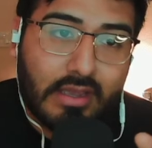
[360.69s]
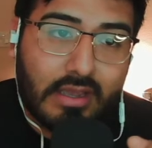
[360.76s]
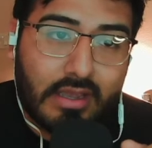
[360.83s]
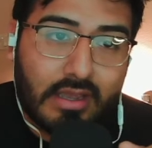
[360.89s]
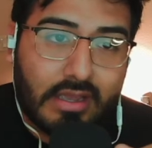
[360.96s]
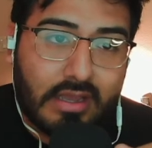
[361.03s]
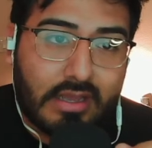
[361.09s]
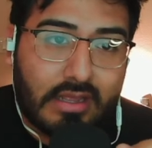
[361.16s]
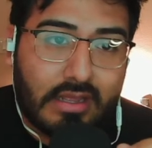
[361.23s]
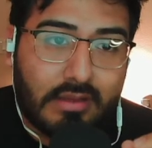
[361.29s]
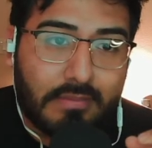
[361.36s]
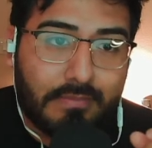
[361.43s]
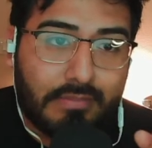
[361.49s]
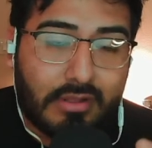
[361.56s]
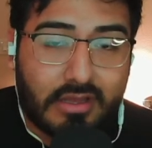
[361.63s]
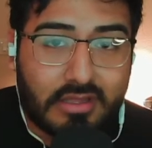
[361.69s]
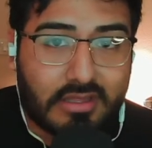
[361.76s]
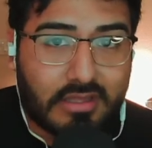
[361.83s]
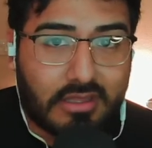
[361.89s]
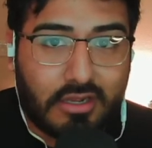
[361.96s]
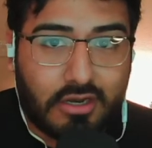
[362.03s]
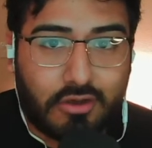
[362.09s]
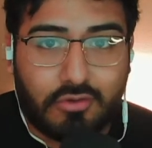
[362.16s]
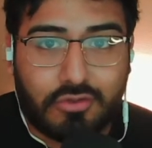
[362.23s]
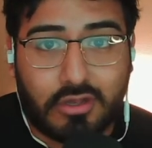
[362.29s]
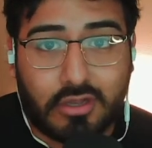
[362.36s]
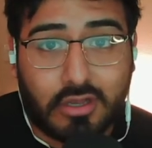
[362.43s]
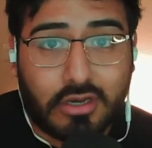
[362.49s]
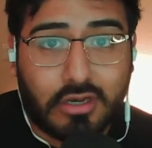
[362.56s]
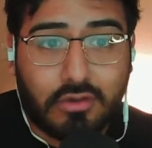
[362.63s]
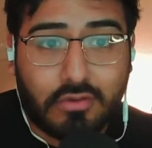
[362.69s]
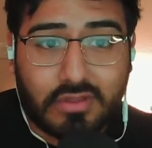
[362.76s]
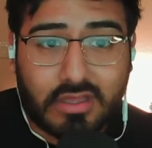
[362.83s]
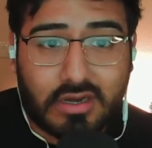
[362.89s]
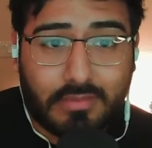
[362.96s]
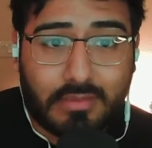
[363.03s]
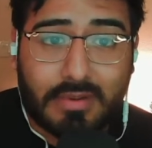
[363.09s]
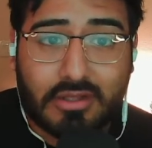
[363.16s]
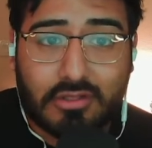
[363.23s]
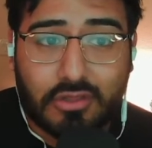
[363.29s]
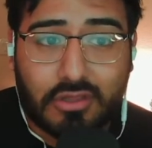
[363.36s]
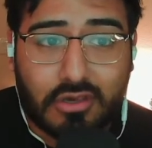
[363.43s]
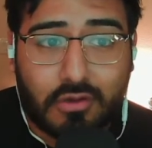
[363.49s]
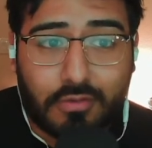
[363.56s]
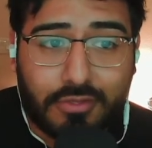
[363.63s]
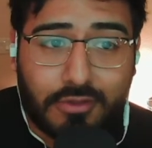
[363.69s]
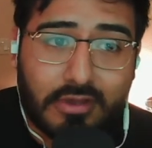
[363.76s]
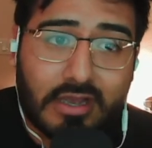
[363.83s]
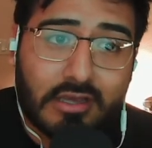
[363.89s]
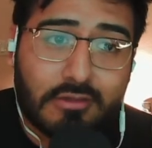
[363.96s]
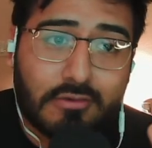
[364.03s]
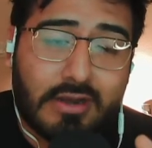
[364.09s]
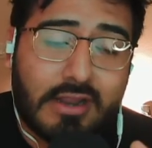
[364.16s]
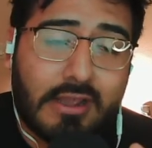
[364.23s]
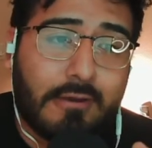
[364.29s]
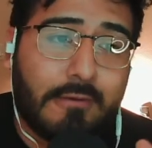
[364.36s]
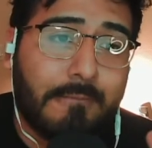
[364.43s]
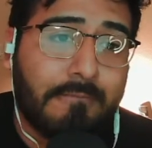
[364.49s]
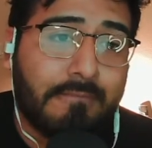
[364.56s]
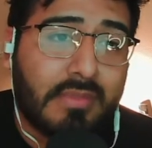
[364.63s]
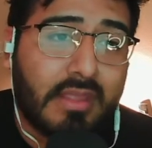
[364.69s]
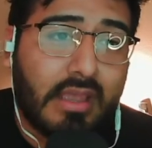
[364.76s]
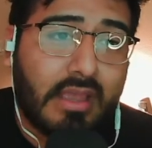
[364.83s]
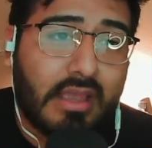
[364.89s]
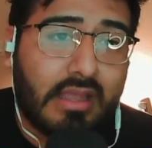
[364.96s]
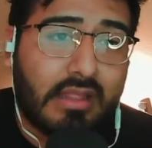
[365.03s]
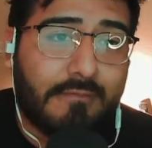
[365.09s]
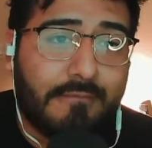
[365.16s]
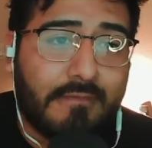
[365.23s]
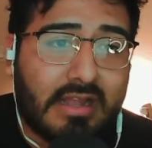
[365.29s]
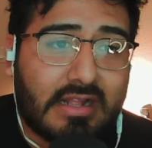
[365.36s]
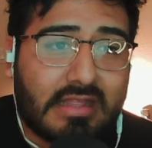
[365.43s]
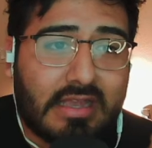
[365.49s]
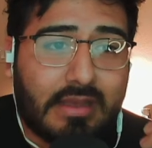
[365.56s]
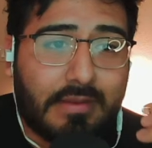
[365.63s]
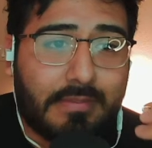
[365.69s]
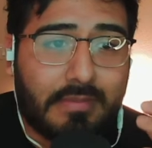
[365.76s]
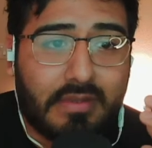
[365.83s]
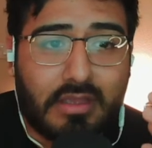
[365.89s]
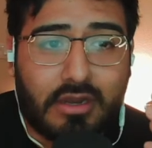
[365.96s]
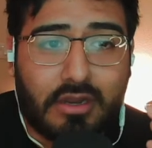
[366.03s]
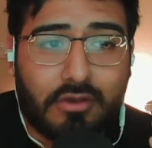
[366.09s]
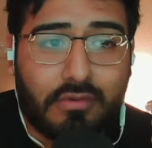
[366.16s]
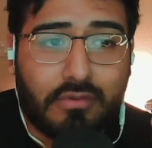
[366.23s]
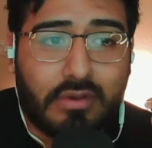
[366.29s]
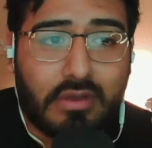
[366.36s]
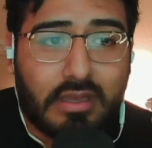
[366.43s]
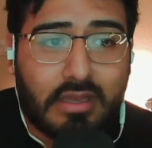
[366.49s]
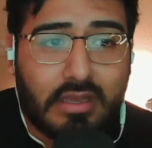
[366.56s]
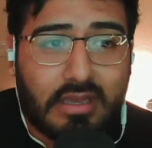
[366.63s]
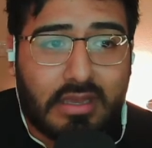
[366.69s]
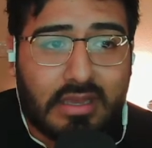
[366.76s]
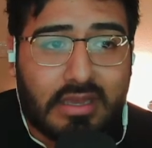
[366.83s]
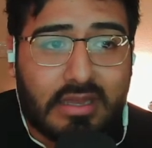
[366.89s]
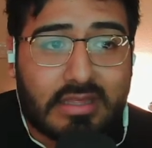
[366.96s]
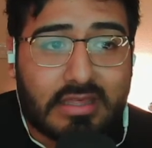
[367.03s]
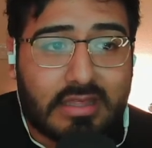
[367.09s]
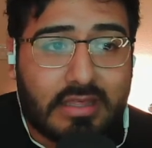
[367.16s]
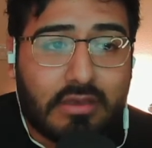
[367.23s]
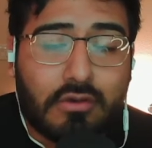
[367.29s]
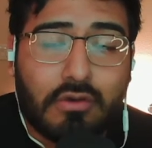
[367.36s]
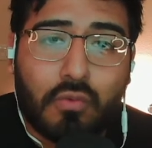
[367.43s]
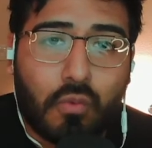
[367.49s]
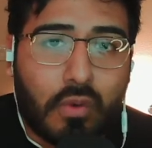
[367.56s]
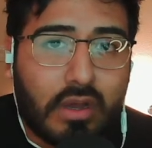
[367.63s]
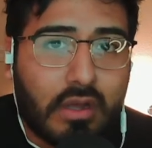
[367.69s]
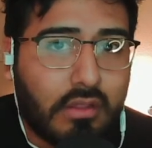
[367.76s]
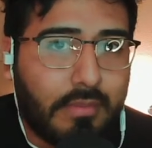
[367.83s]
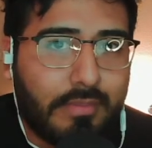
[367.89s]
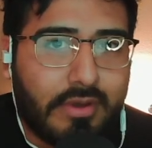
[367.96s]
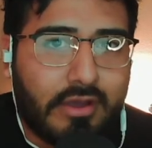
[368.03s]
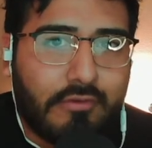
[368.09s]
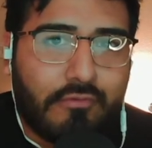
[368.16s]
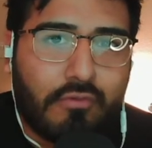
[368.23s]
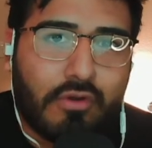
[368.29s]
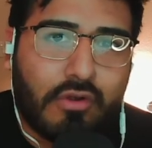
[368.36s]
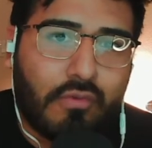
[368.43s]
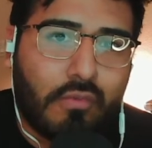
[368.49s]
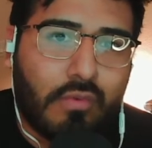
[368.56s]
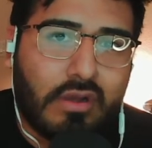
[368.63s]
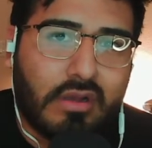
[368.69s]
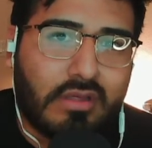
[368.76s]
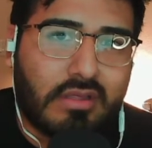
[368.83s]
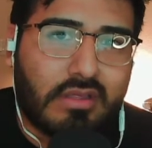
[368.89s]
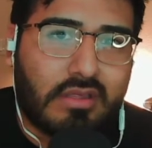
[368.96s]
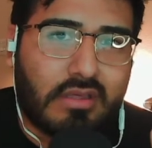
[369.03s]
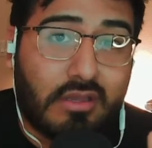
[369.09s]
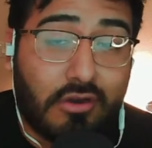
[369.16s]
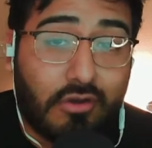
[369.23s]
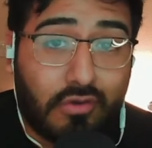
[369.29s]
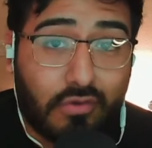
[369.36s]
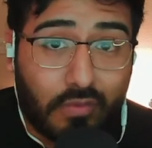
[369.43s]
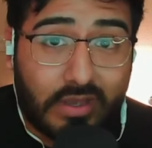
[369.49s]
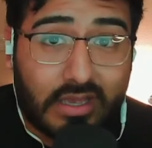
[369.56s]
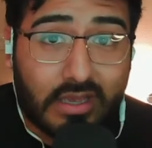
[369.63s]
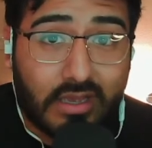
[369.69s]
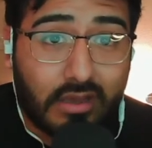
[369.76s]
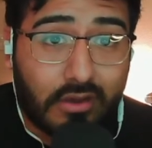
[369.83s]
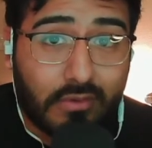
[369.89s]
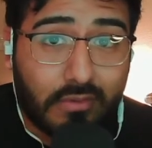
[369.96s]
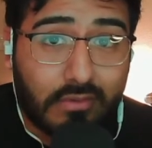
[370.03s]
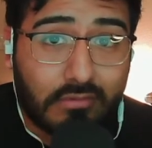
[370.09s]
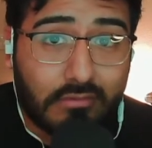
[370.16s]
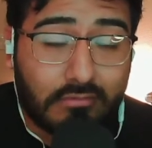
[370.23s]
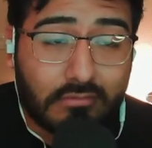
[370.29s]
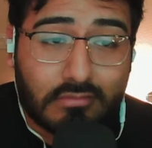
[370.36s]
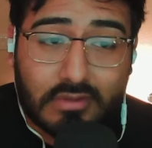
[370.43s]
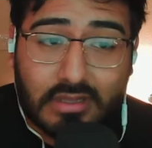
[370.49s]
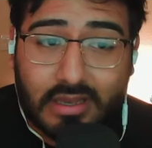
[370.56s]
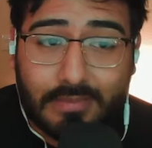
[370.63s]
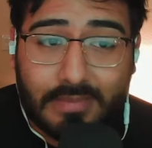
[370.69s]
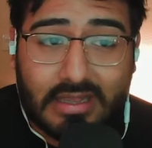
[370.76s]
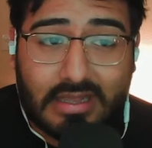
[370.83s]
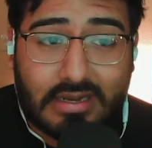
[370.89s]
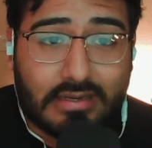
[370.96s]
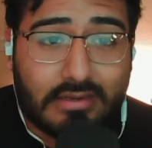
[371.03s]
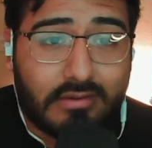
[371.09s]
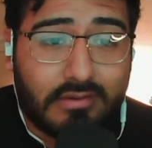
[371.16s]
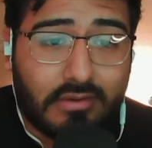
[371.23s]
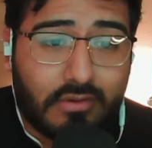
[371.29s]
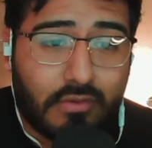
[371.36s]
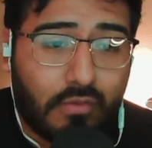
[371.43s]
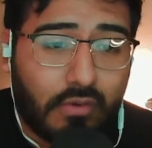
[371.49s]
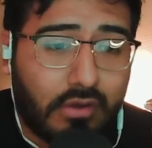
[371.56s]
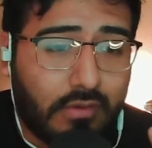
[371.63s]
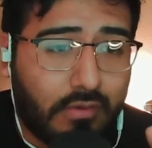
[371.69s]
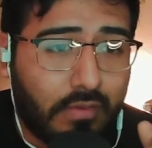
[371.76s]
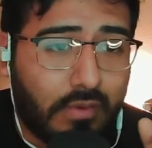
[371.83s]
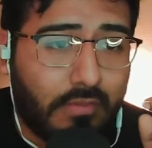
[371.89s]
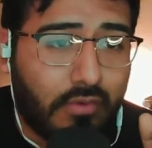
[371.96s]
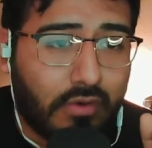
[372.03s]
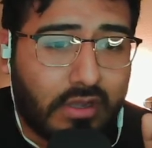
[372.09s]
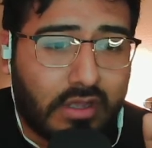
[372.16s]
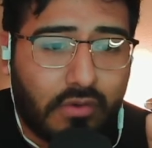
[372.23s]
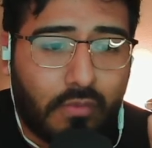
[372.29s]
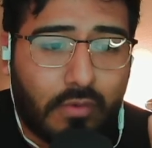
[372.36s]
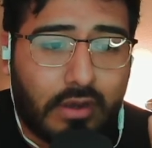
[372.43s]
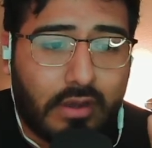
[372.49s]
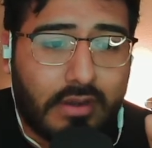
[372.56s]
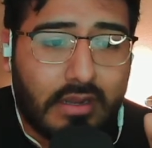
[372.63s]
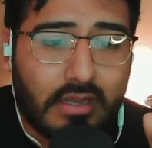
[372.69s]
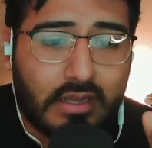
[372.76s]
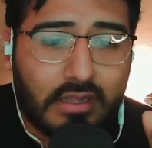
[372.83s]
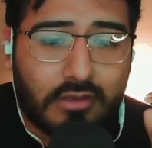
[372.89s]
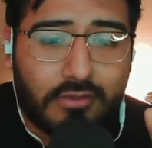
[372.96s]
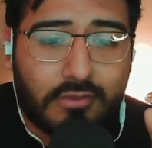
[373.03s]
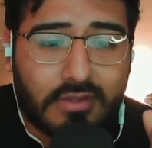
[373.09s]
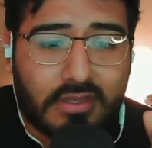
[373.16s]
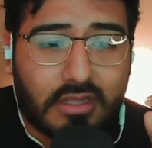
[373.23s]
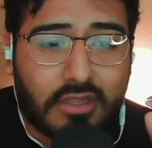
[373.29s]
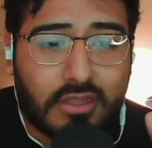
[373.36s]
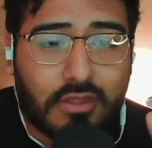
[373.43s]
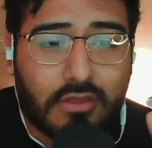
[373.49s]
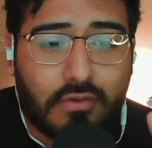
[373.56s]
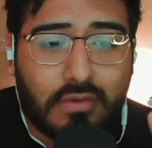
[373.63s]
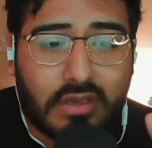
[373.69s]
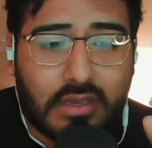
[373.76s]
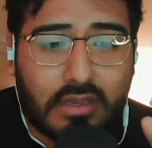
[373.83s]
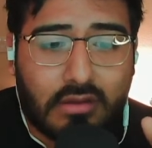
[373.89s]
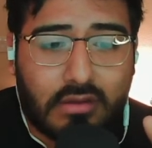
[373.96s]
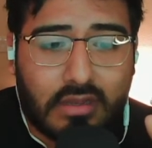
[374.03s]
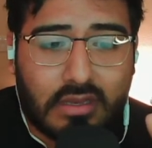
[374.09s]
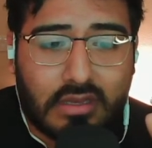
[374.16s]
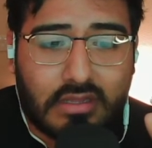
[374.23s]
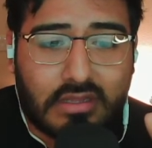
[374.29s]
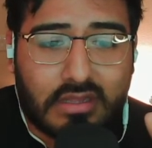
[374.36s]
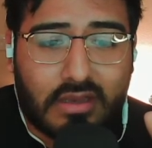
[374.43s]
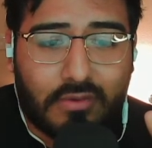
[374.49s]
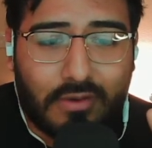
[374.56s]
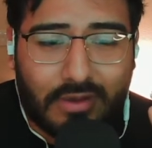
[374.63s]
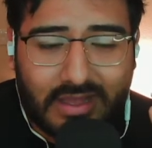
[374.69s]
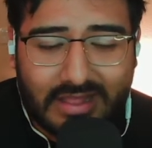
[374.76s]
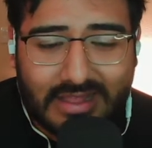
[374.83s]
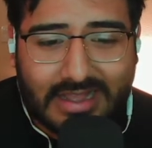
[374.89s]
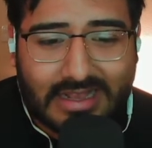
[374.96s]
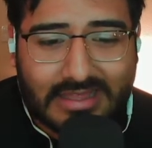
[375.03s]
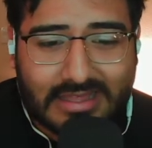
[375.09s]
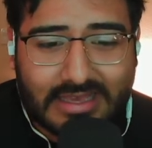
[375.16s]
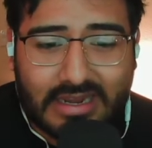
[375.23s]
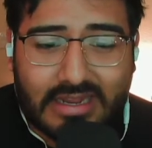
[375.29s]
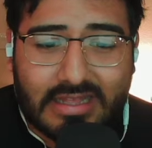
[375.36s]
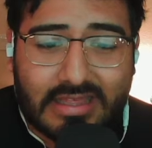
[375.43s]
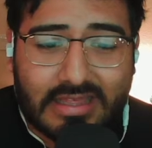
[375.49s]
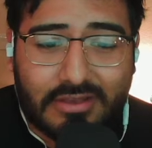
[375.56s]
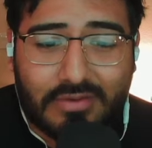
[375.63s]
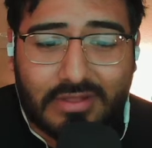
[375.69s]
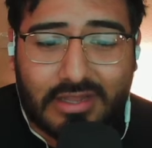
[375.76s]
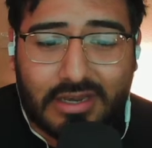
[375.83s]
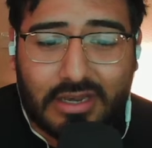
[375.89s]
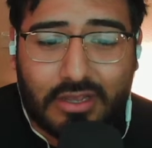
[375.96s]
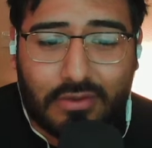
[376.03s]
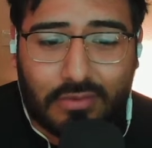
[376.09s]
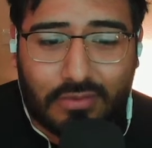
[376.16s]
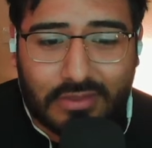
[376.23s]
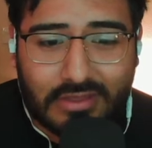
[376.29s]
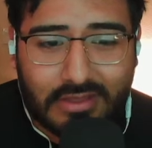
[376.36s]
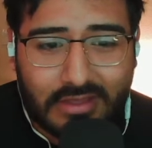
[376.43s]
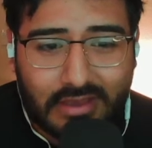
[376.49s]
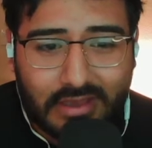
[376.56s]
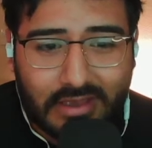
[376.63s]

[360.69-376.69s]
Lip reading: plus, the good news that I'm about to share with you guys right now, and the fact that, it's still well above where it was, a week ago. I mean, what more can you want? The other thing too here is that, like I said, it's still in the news.